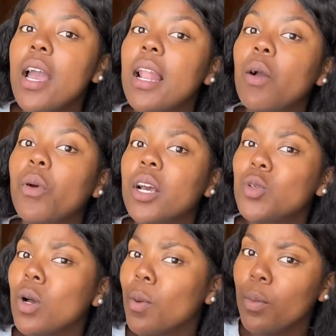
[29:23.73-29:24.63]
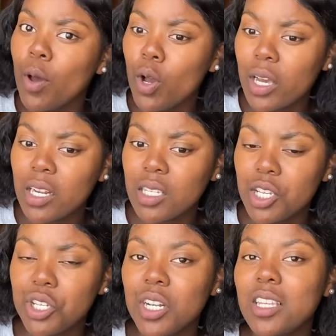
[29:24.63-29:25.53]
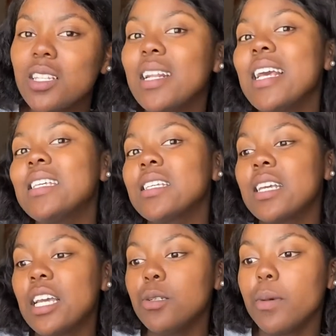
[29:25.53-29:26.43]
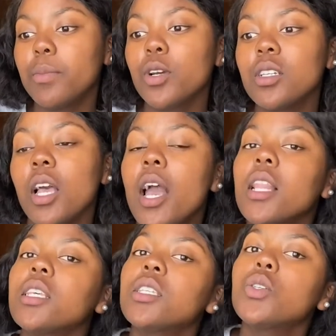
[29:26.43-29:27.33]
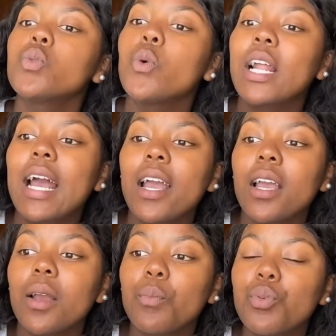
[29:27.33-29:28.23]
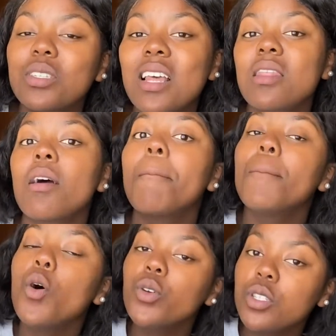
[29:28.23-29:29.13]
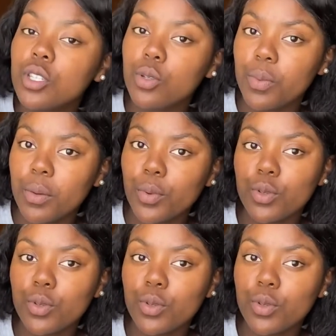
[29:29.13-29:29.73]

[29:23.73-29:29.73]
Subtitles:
like when I talk about my organization, it's less engagement because this is what I present the most to people.